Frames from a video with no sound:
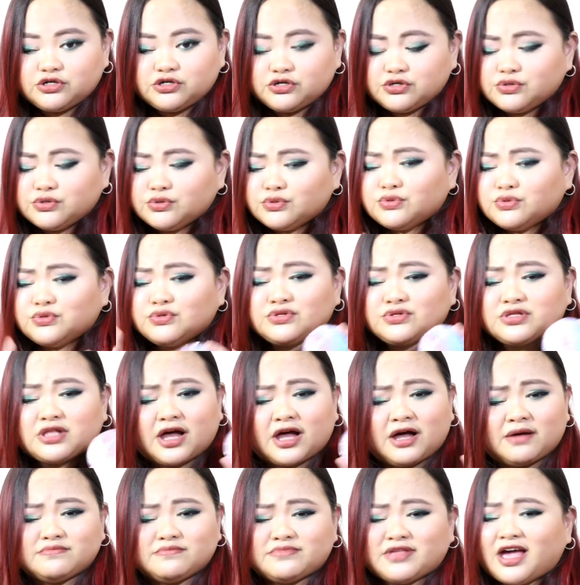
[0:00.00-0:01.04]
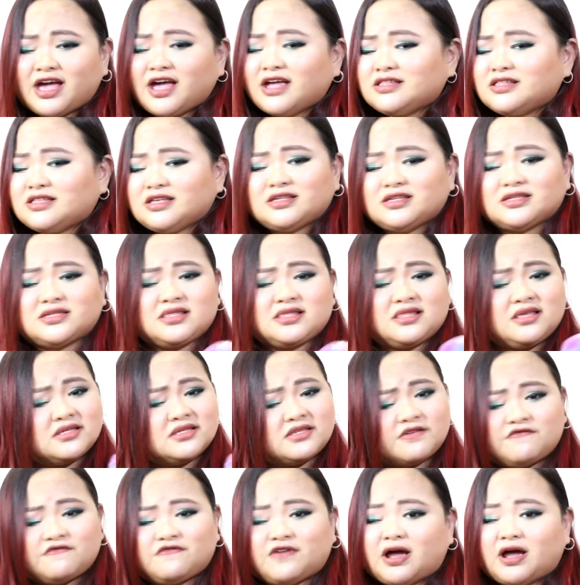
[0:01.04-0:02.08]
cute 90s
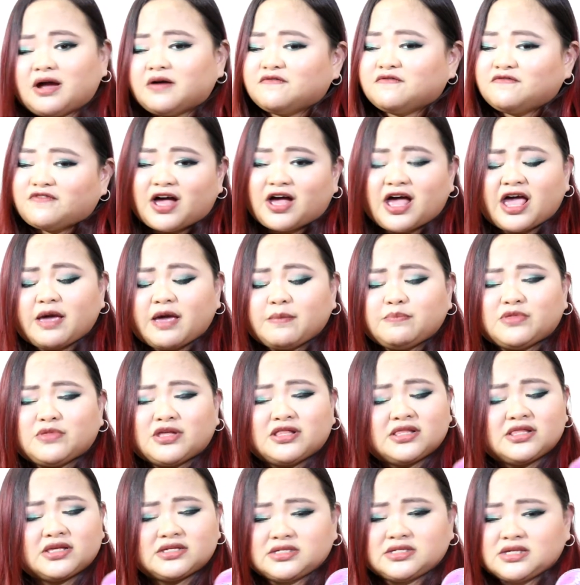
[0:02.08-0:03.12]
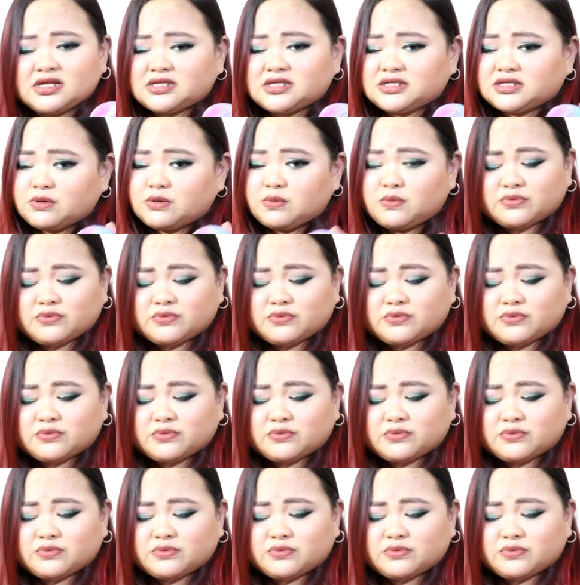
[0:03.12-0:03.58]
Lisa Frank vibe, then this is